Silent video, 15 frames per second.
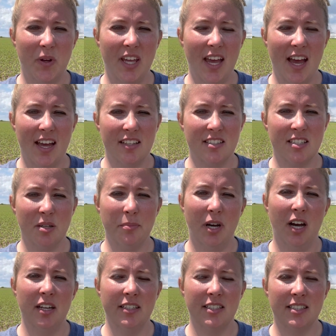had some
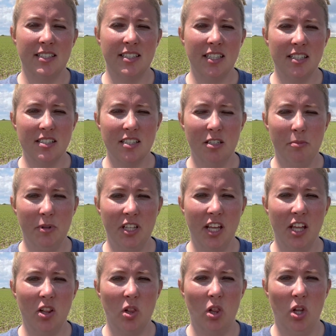
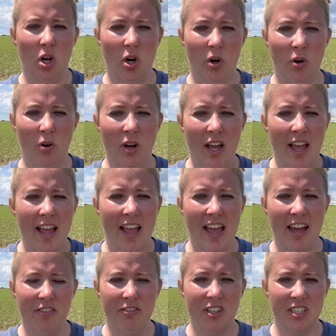unseasonably low
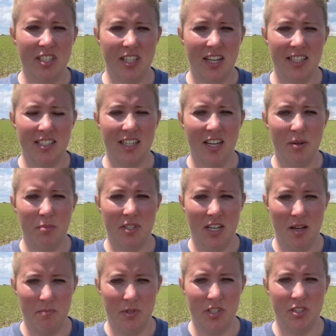average nighttime
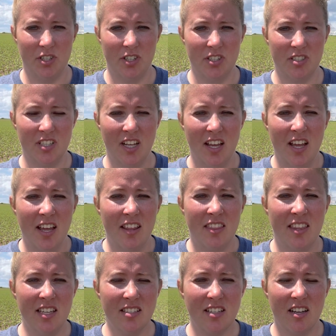temperatures.
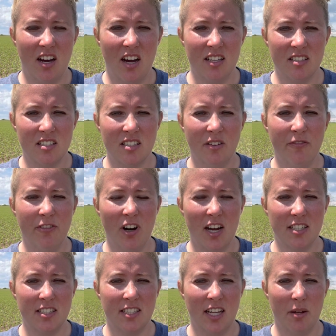This caused some
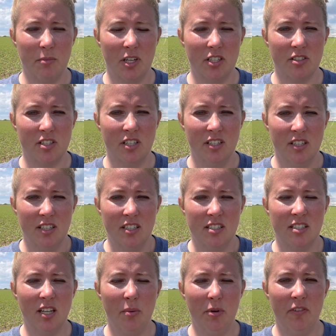frost damage.
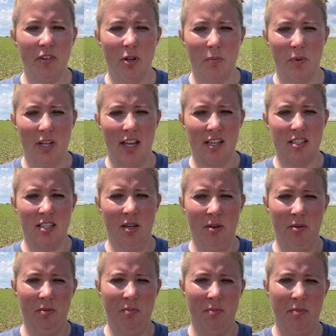Some of your plants
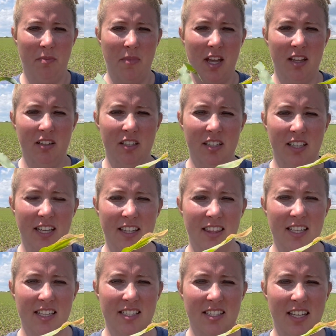may look like
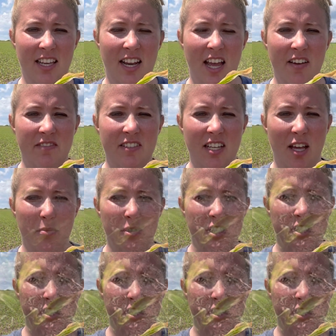this and have damaged